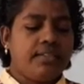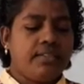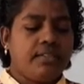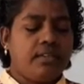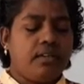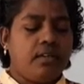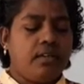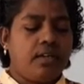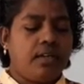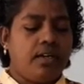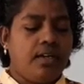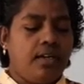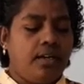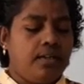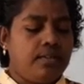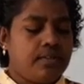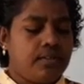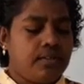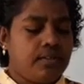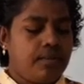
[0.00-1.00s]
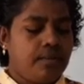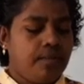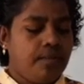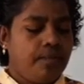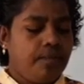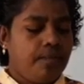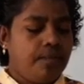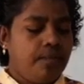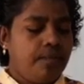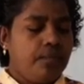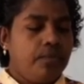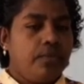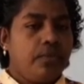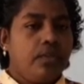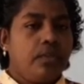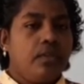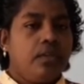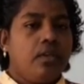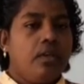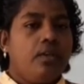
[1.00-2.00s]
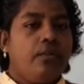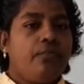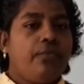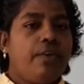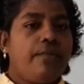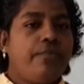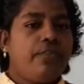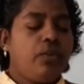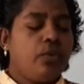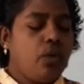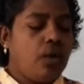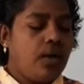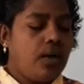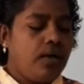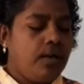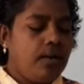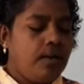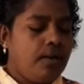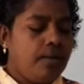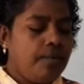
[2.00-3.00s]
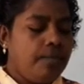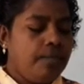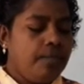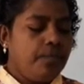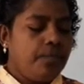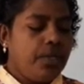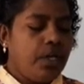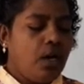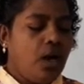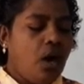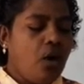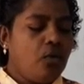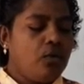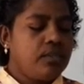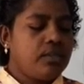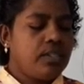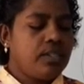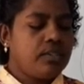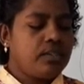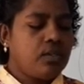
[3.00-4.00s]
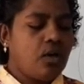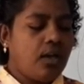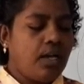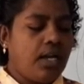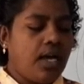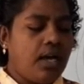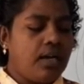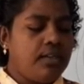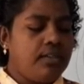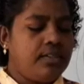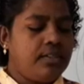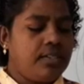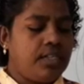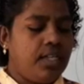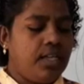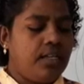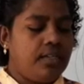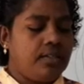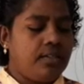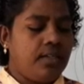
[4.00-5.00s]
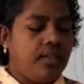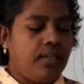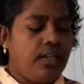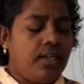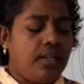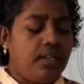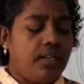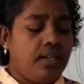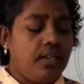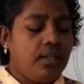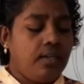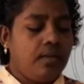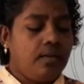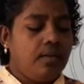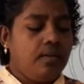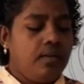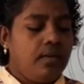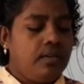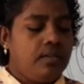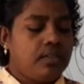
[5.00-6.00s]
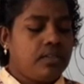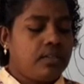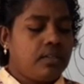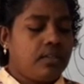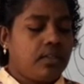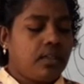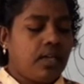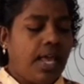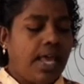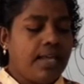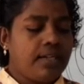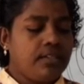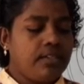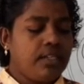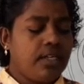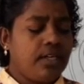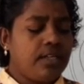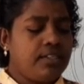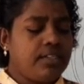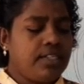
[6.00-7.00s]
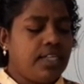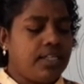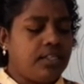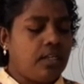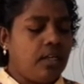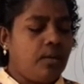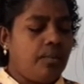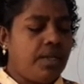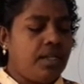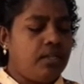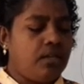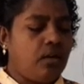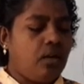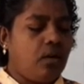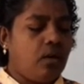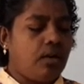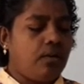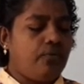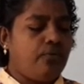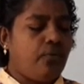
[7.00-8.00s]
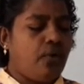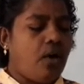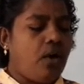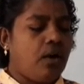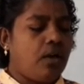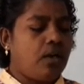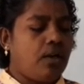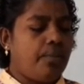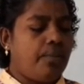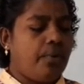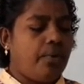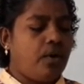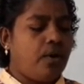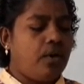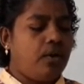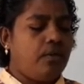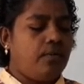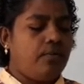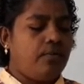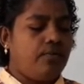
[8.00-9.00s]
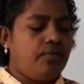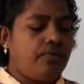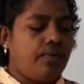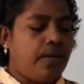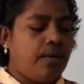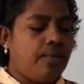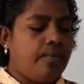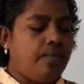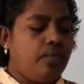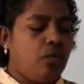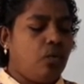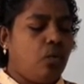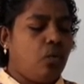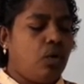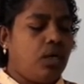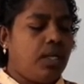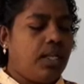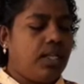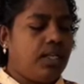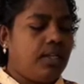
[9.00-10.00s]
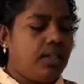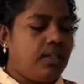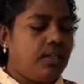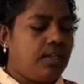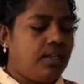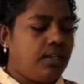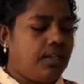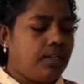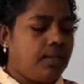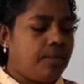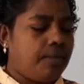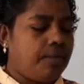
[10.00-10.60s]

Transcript: circles. Fifth one, houses or huts in scattered settlement or far apart from one another.